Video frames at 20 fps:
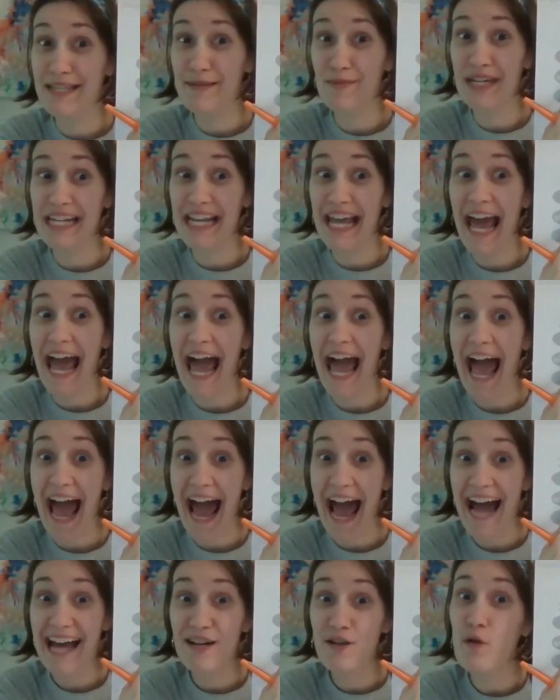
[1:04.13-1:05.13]
I'm going to
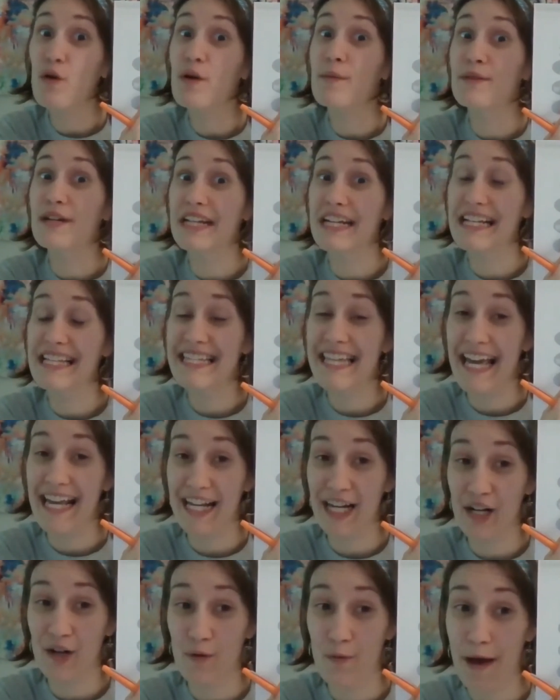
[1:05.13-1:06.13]
add or I'm going to take
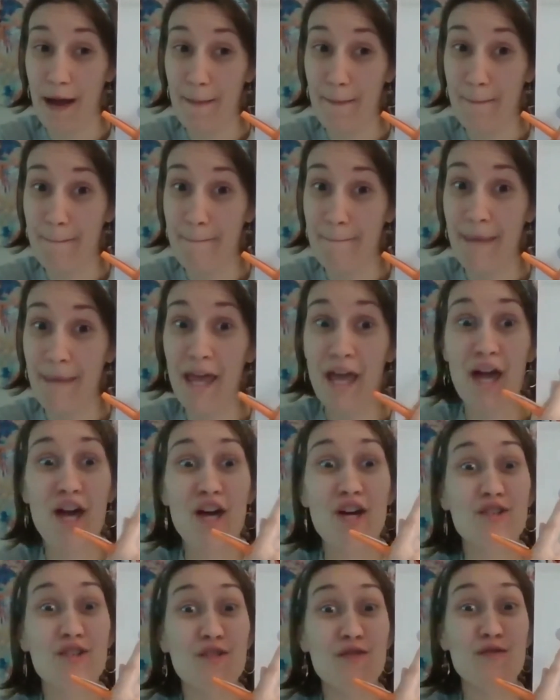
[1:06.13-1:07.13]
it away.
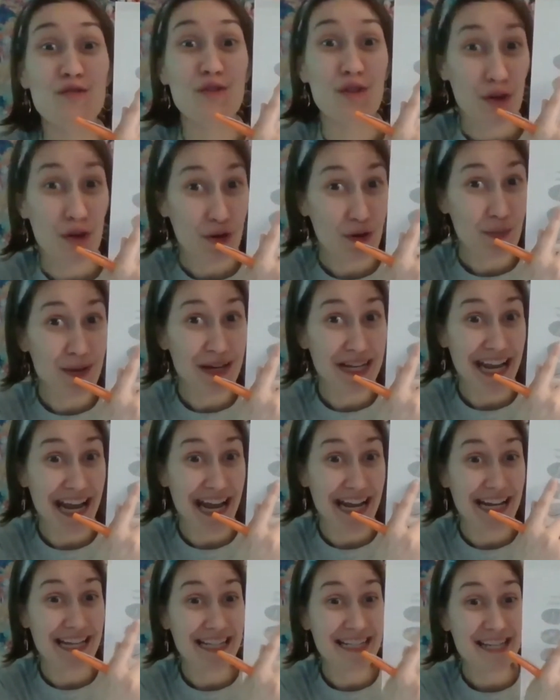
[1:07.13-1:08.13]
So two
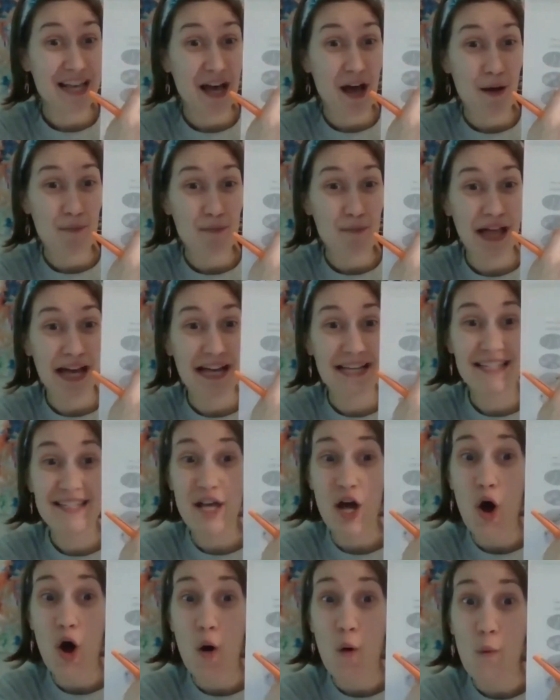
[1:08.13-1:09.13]
bananas plus
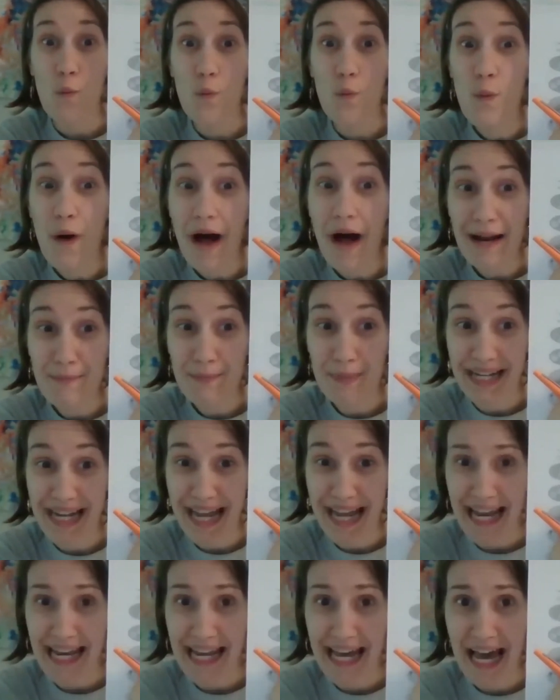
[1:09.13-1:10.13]
one
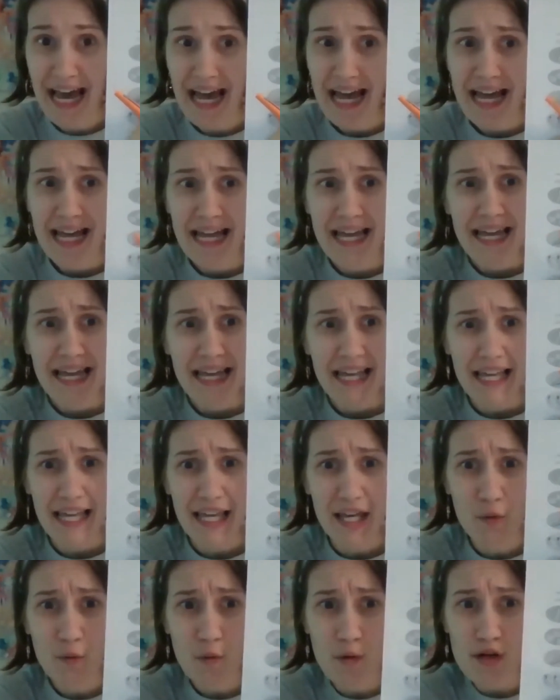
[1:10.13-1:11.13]
banana
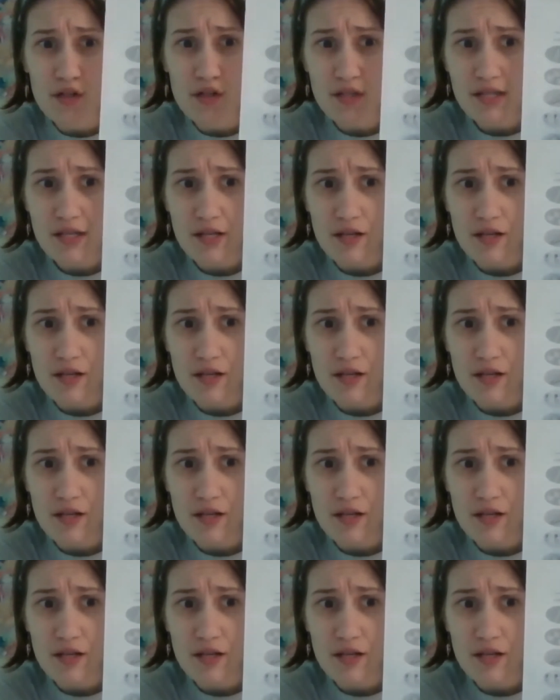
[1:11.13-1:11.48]
equals,